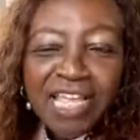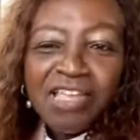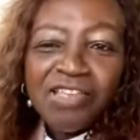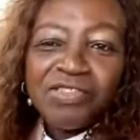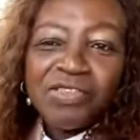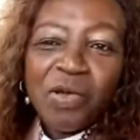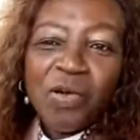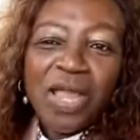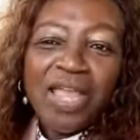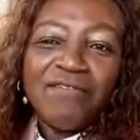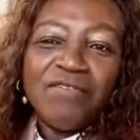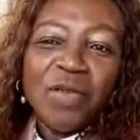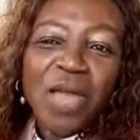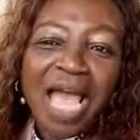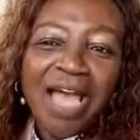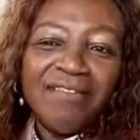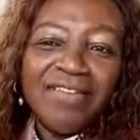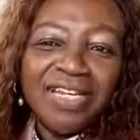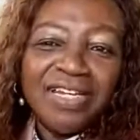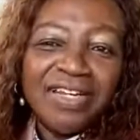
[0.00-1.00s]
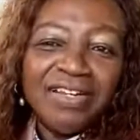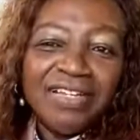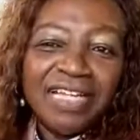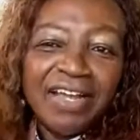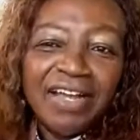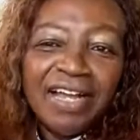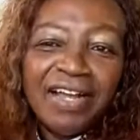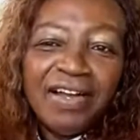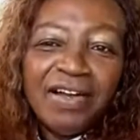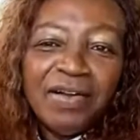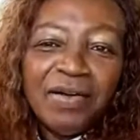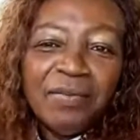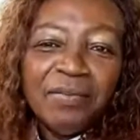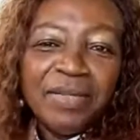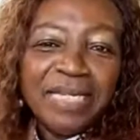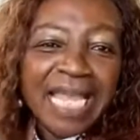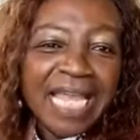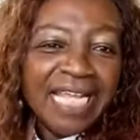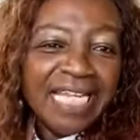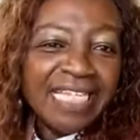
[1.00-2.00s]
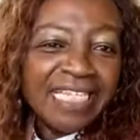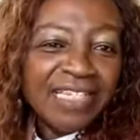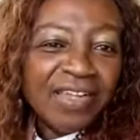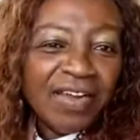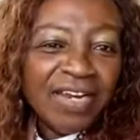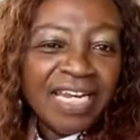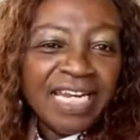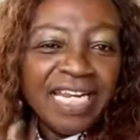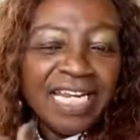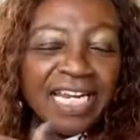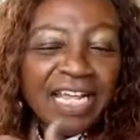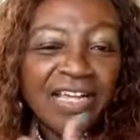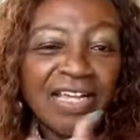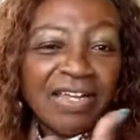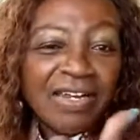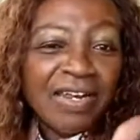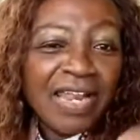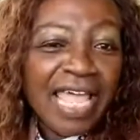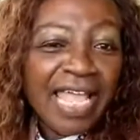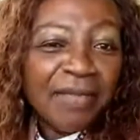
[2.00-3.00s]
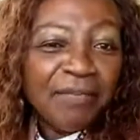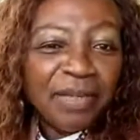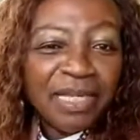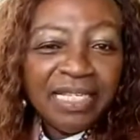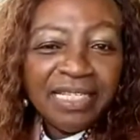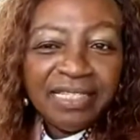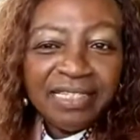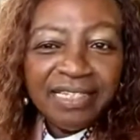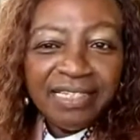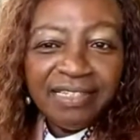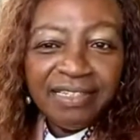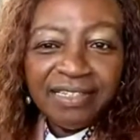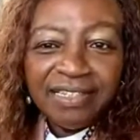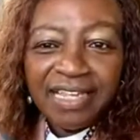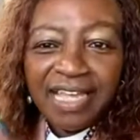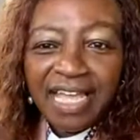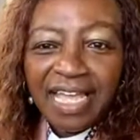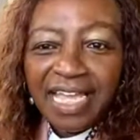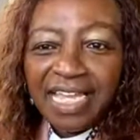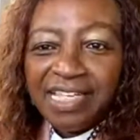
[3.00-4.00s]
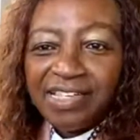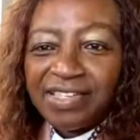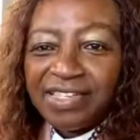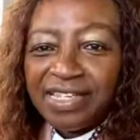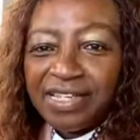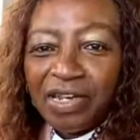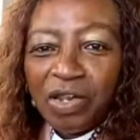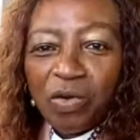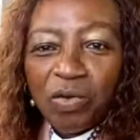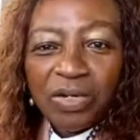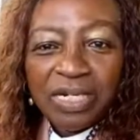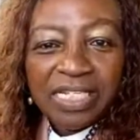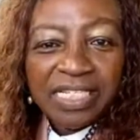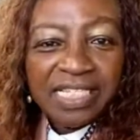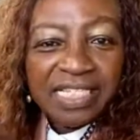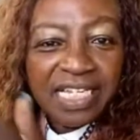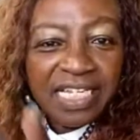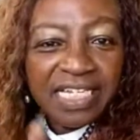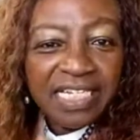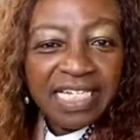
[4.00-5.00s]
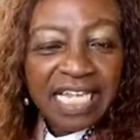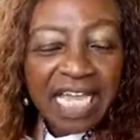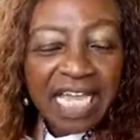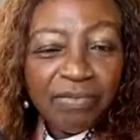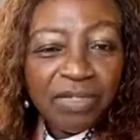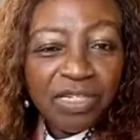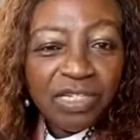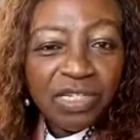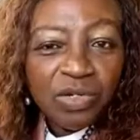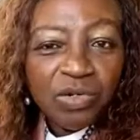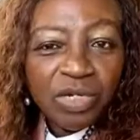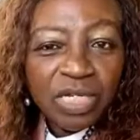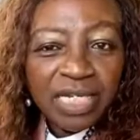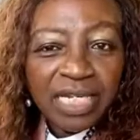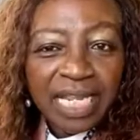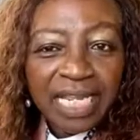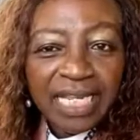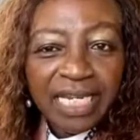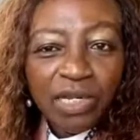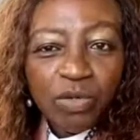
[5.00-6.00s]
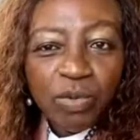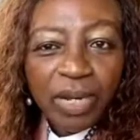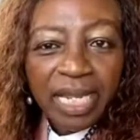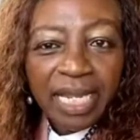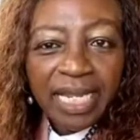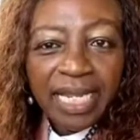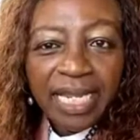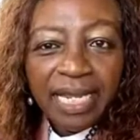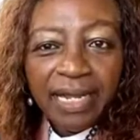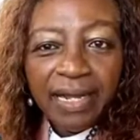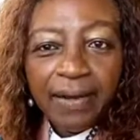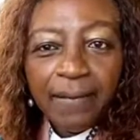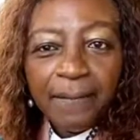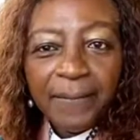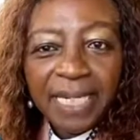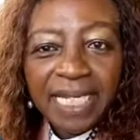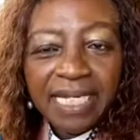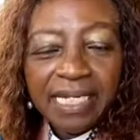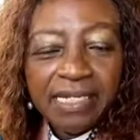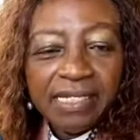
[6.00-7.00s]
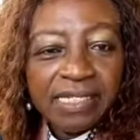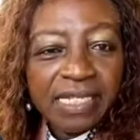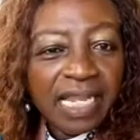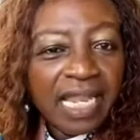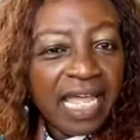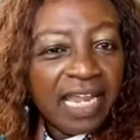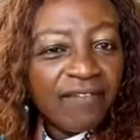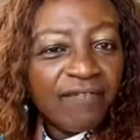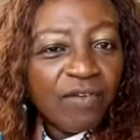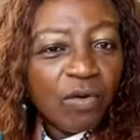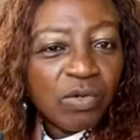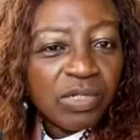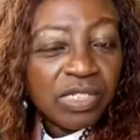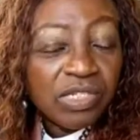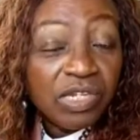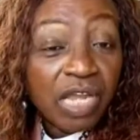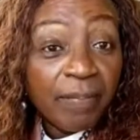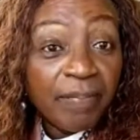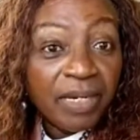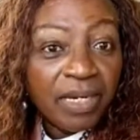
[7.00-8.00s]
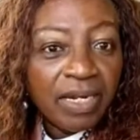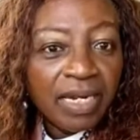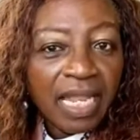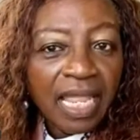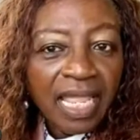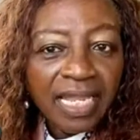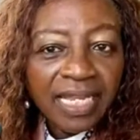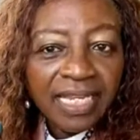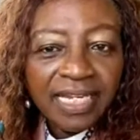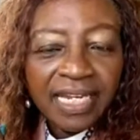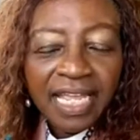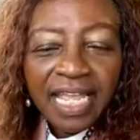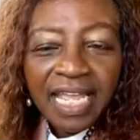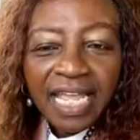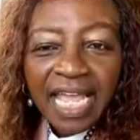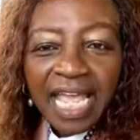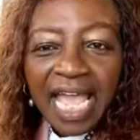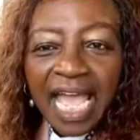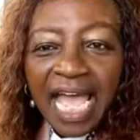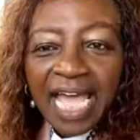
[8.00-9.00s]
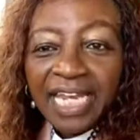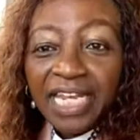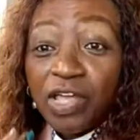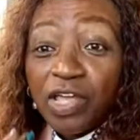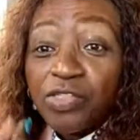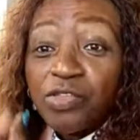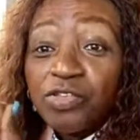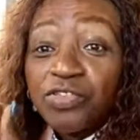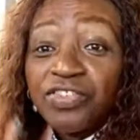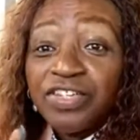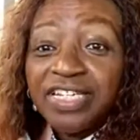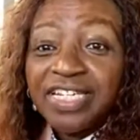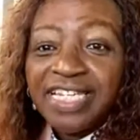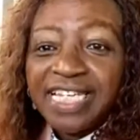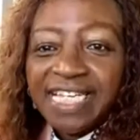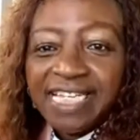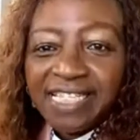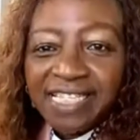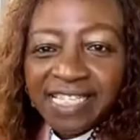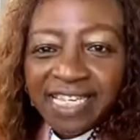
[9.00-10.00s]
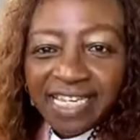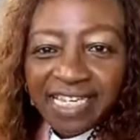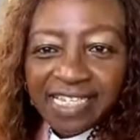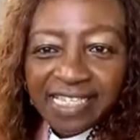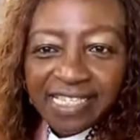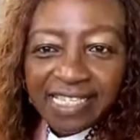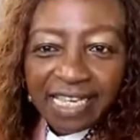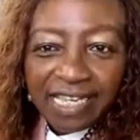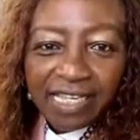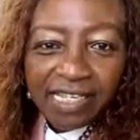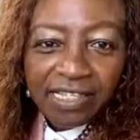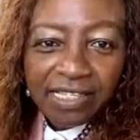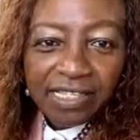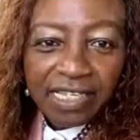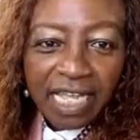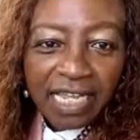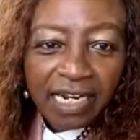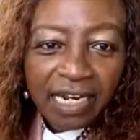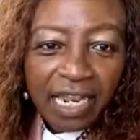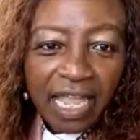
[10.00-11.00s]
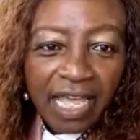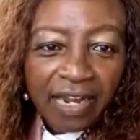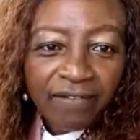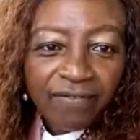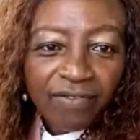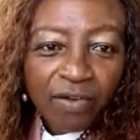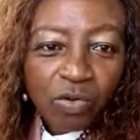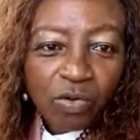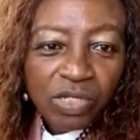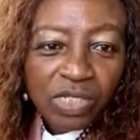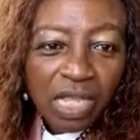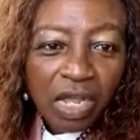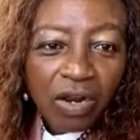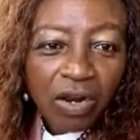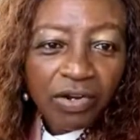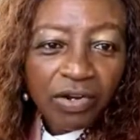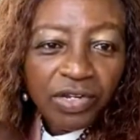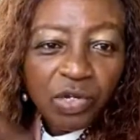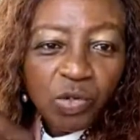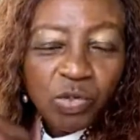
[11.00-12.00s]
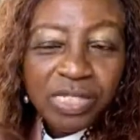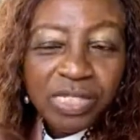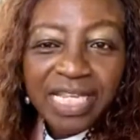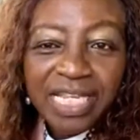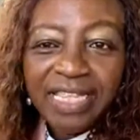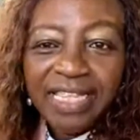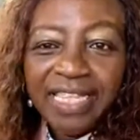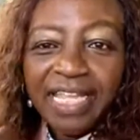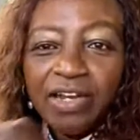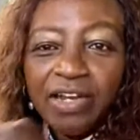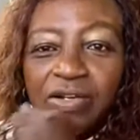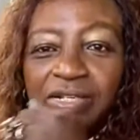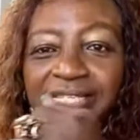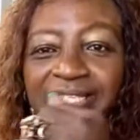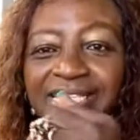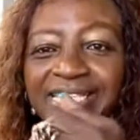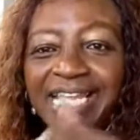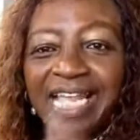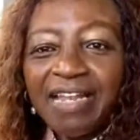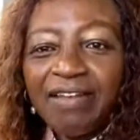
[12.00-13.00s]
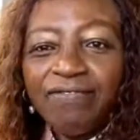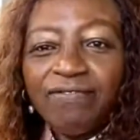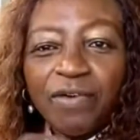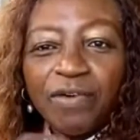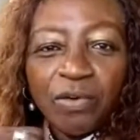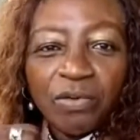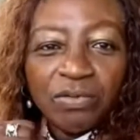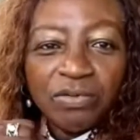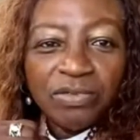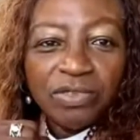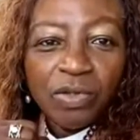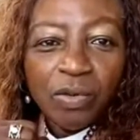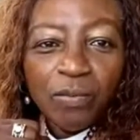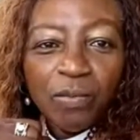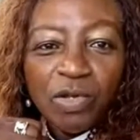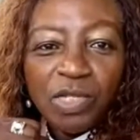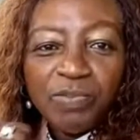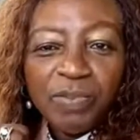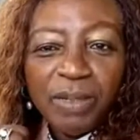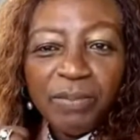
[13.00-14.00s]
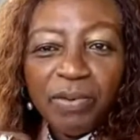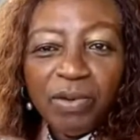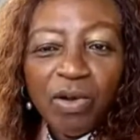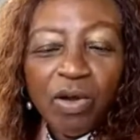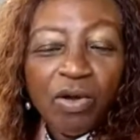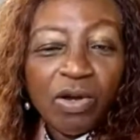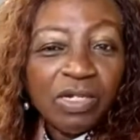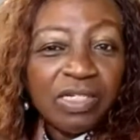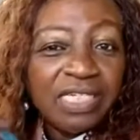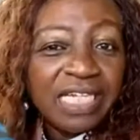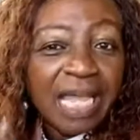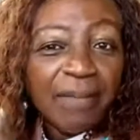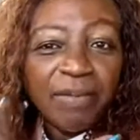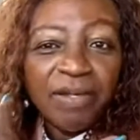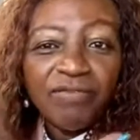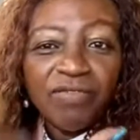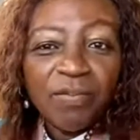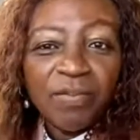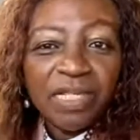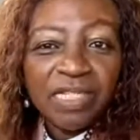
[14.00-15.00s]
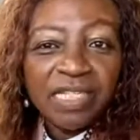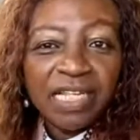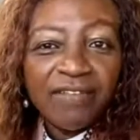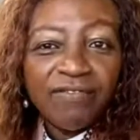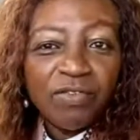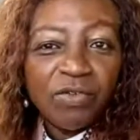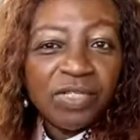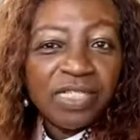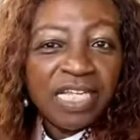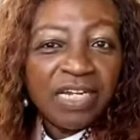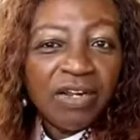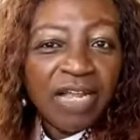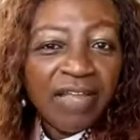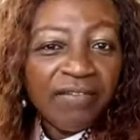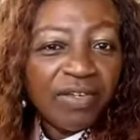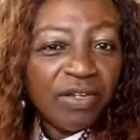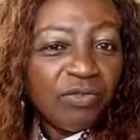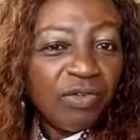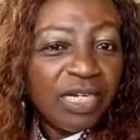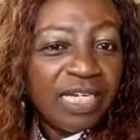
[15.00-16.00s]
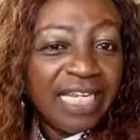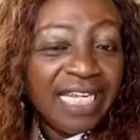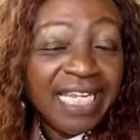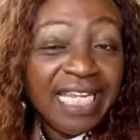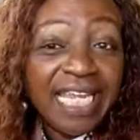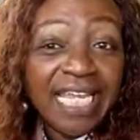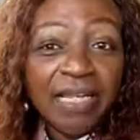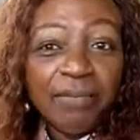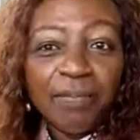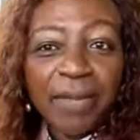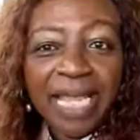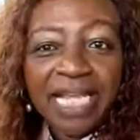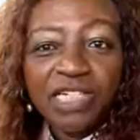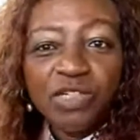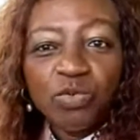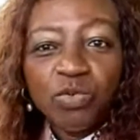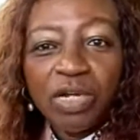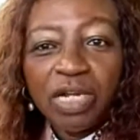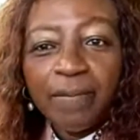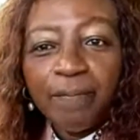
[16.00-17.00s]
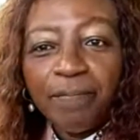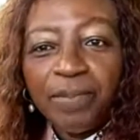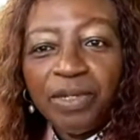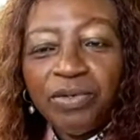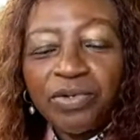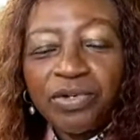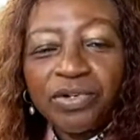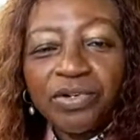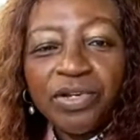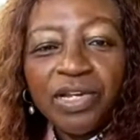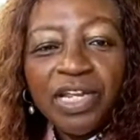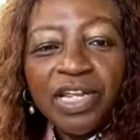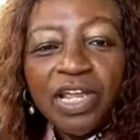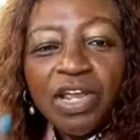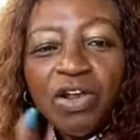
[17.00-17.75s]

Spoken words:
So if you haven't yet started an online business, guys, this is a good to do it anyway, because a lot of folks are shopping online. And the other statistics says that a lot of folks are using their cell phones. So most people are shopping from their cell phones. They don't have to really get back to a computer